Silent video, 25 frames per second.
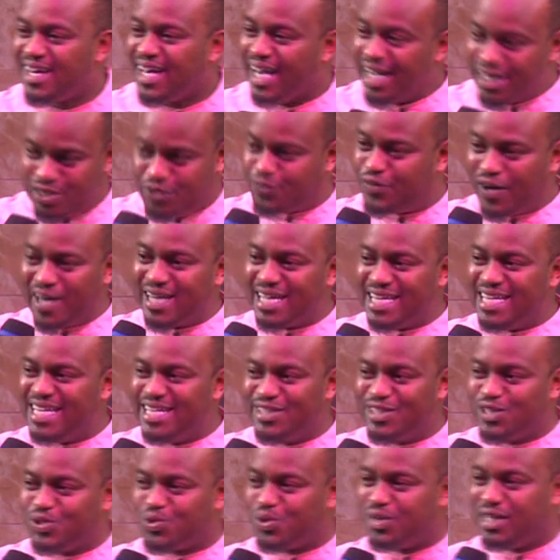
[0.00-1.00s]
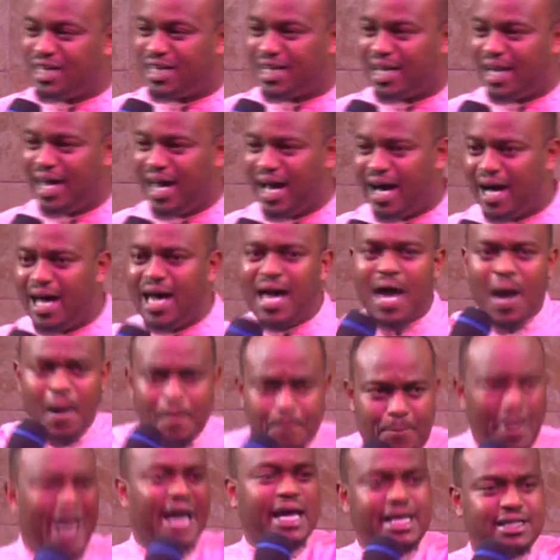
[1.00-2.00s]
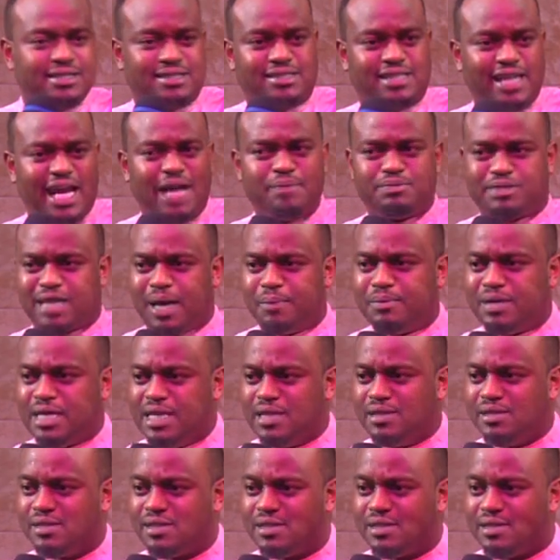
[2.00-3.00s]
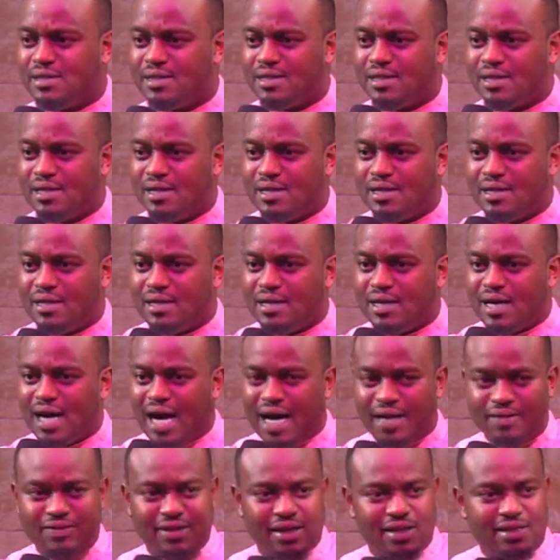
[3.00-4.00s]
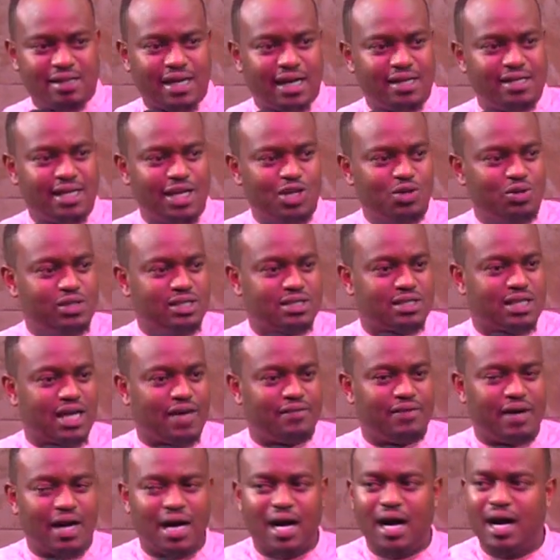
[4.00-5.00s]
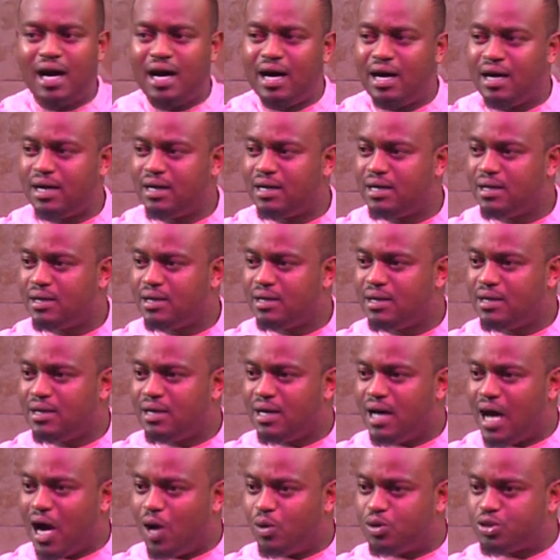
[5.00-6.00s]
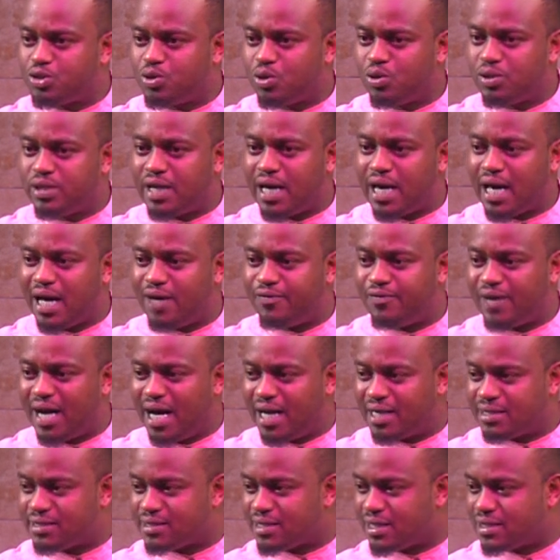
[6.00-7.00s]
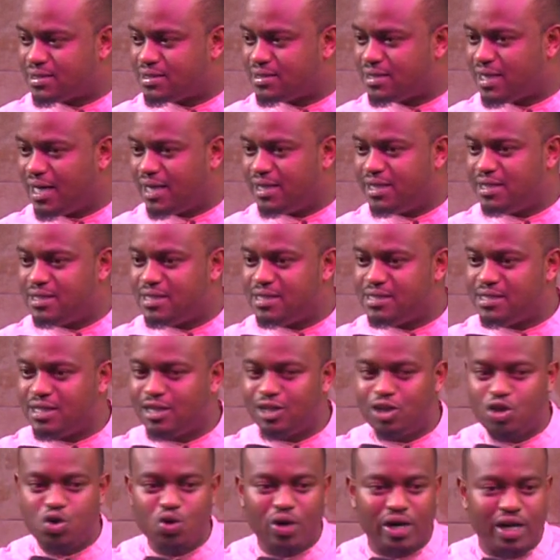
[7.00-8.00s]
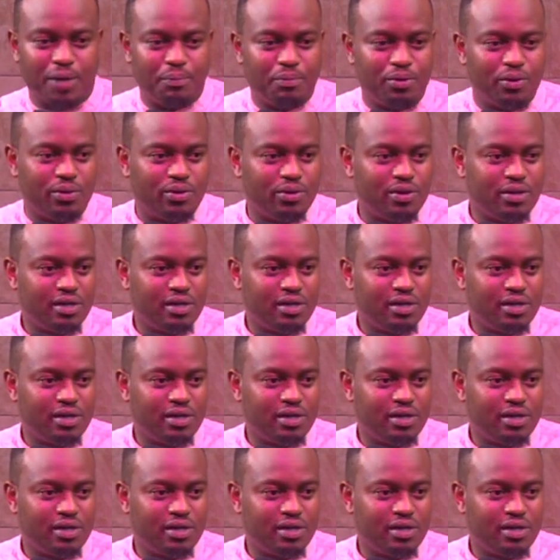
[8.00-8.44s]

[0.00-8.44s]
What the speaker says: It's very easy to declare, "By his stripes I'm healed." And then that day you discover, I was told I have ulcers and it is incurable.